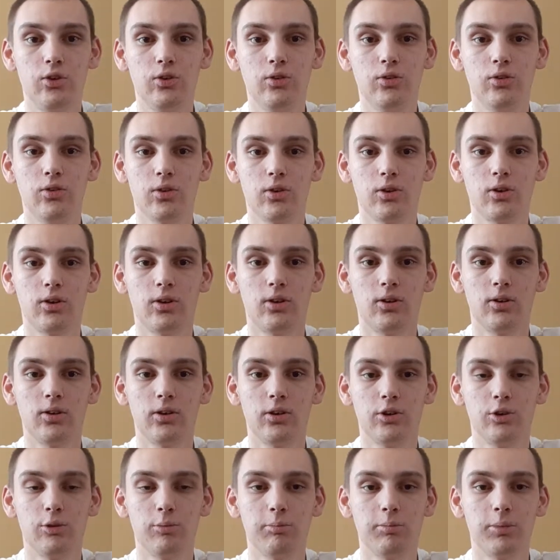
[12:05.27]
your car
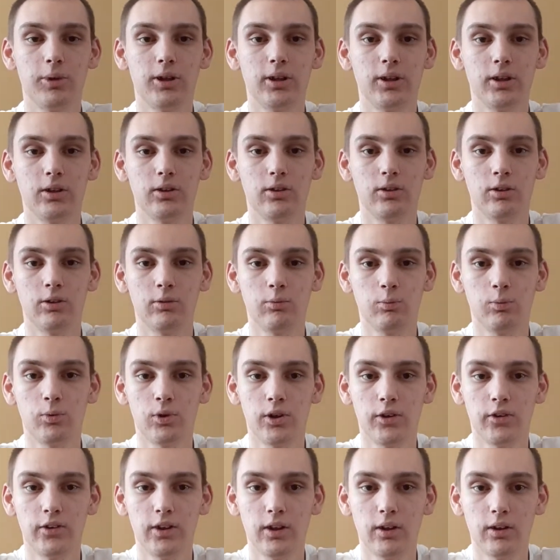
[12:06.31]
and your bike on one
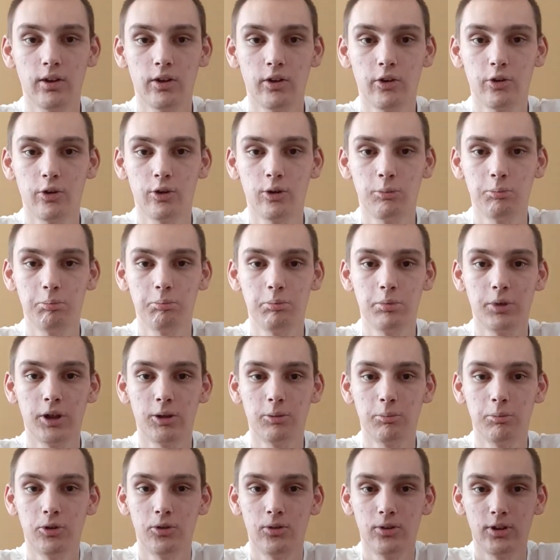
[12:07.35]
of the other
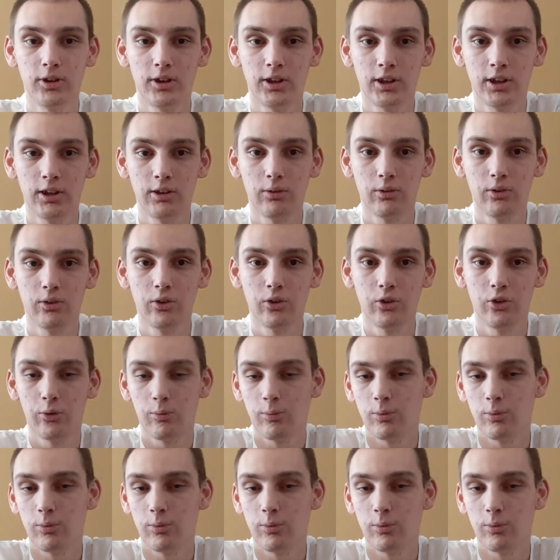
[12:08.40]
Balboa Islands,